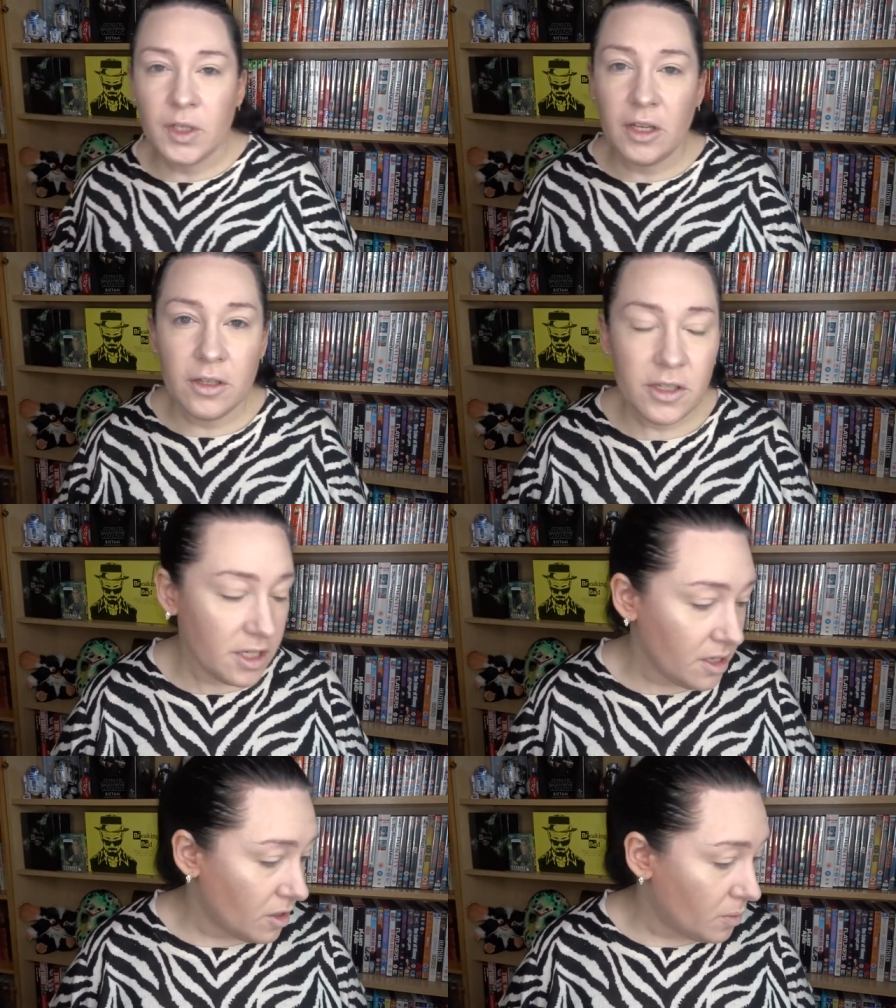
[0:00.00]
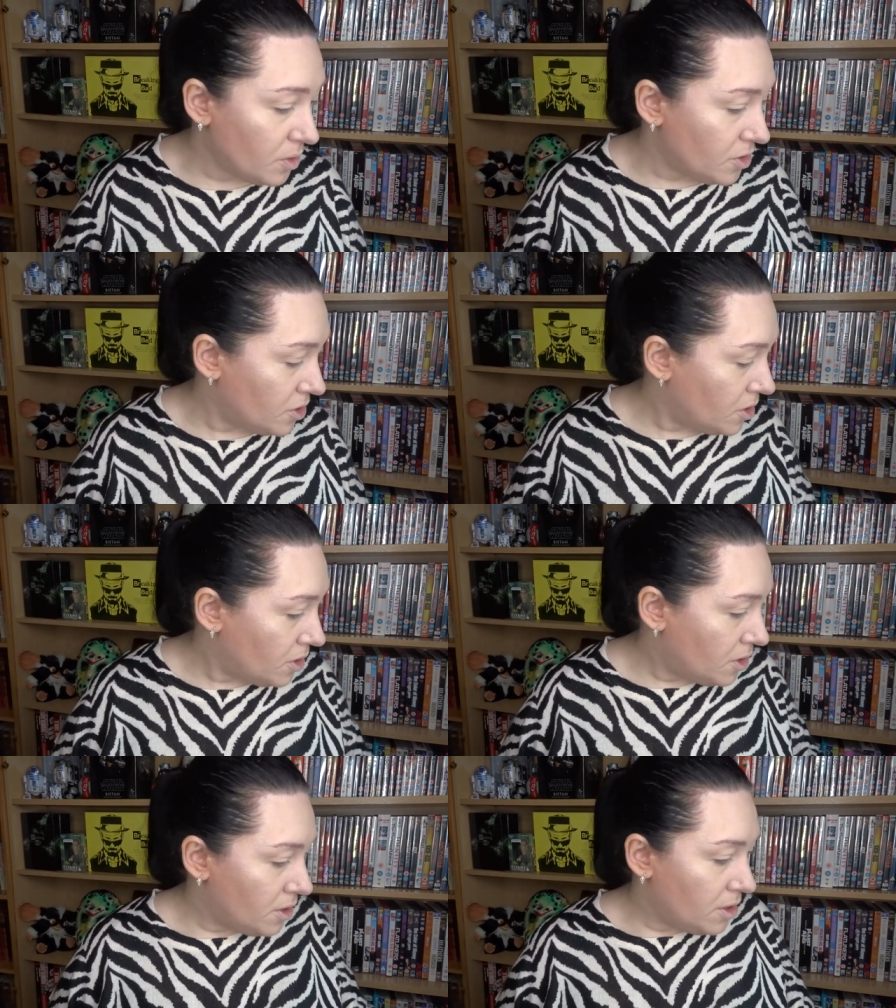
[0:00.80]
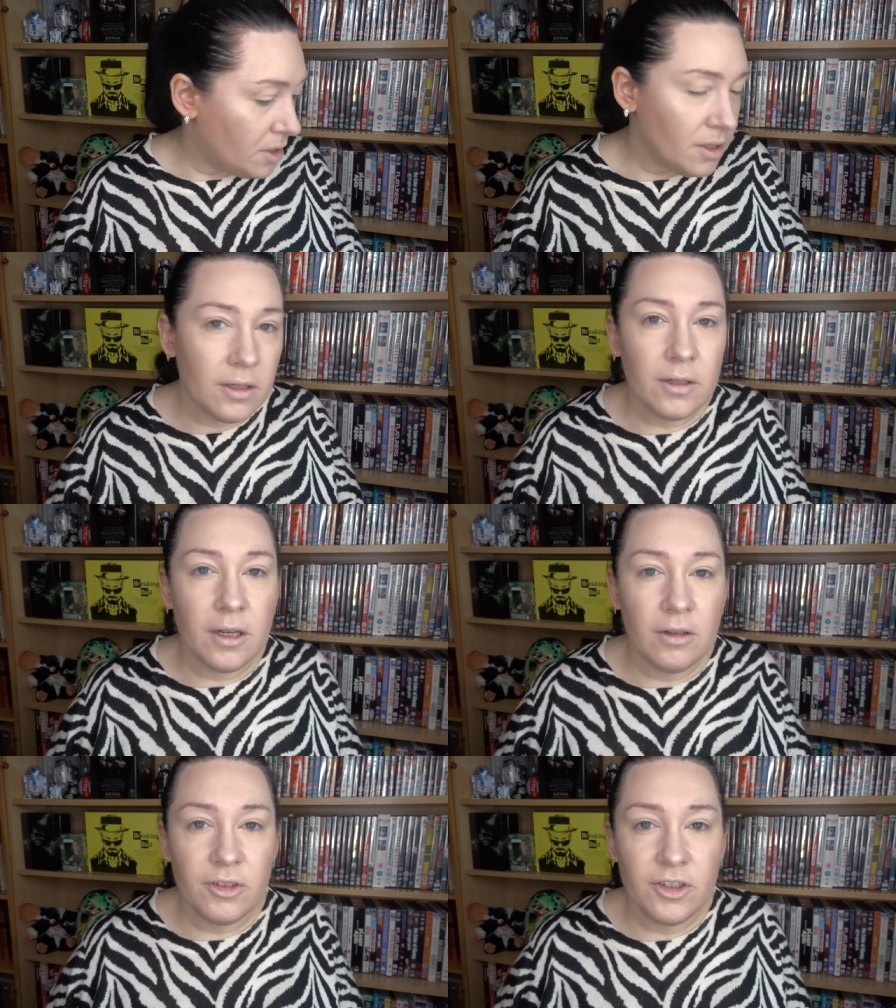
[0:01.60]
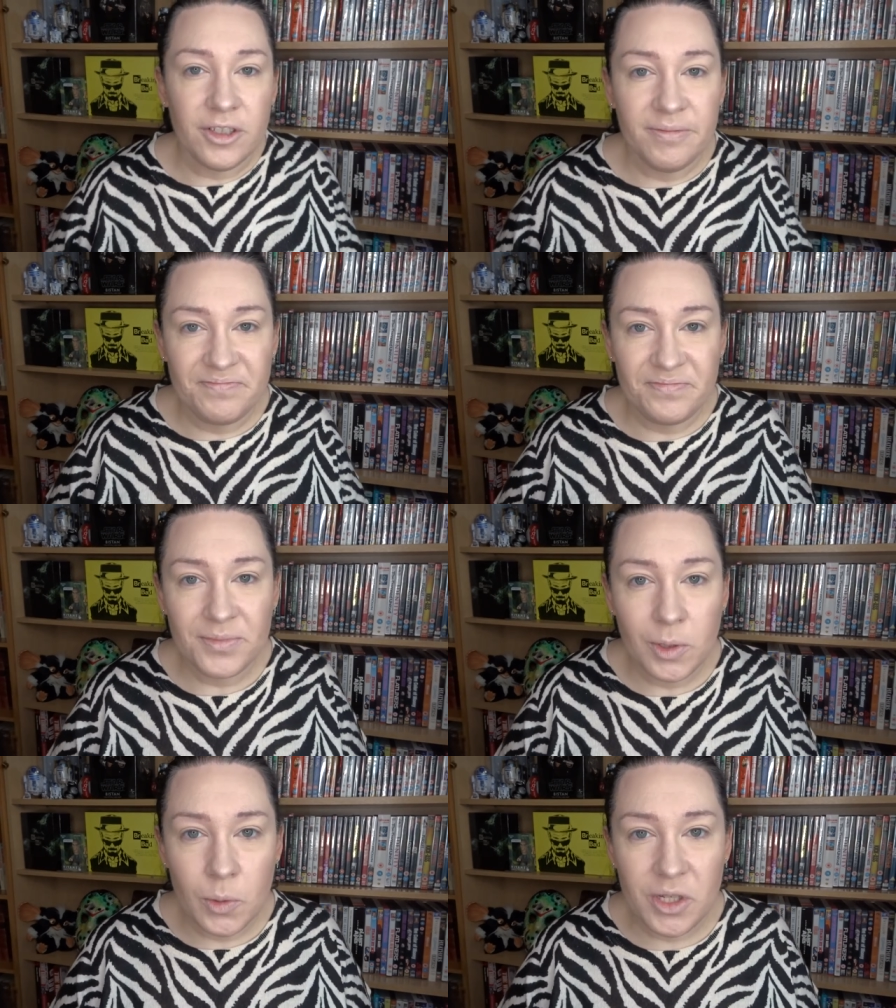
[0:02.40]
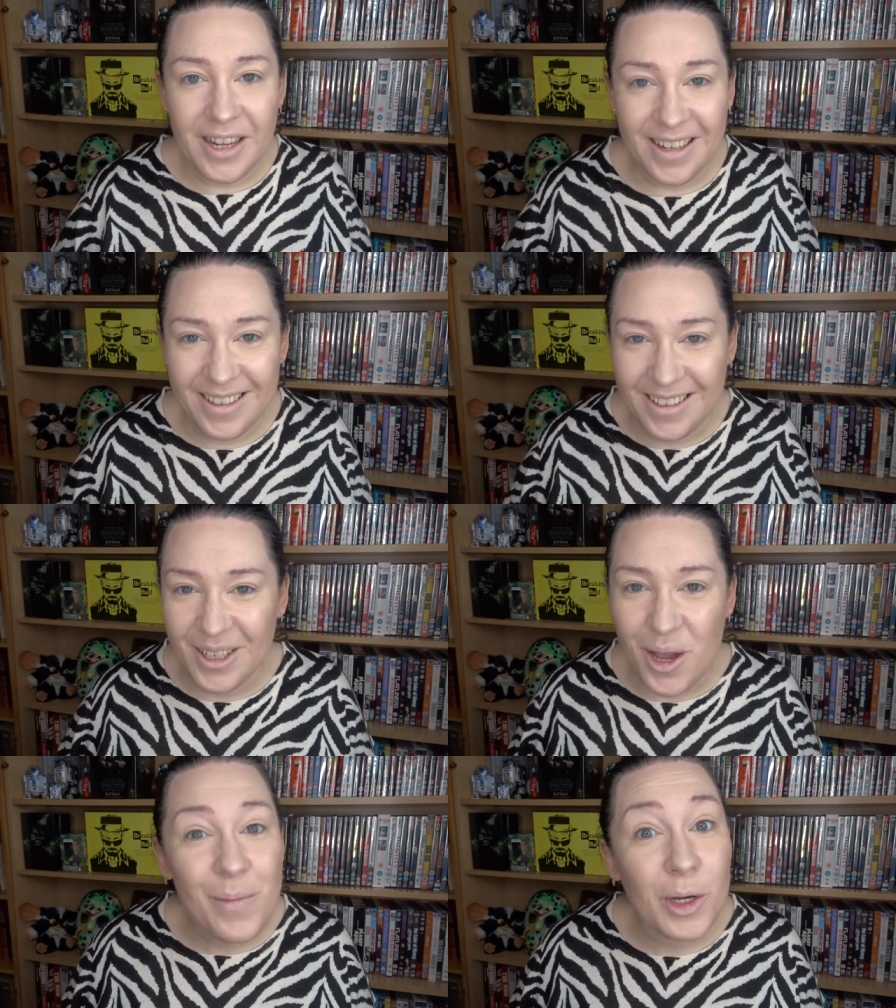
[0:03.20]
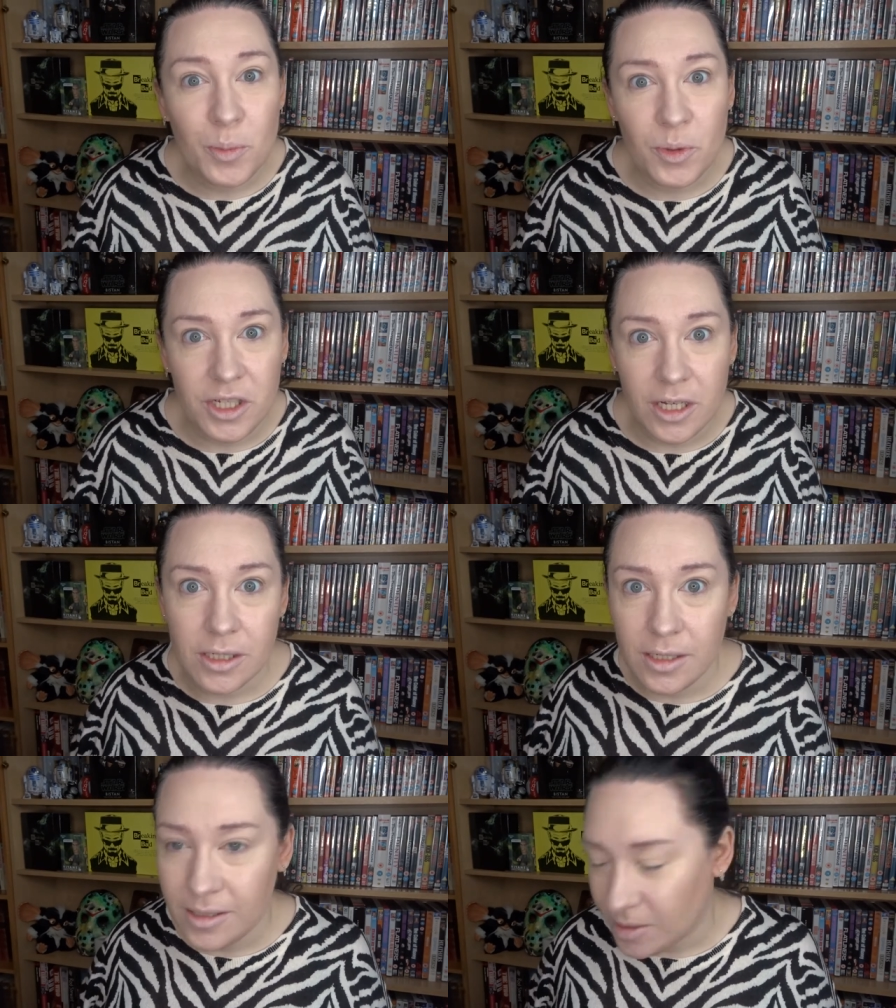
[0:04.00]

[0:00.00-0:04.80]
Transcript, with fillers: You can see how much effort goes, how much preciseness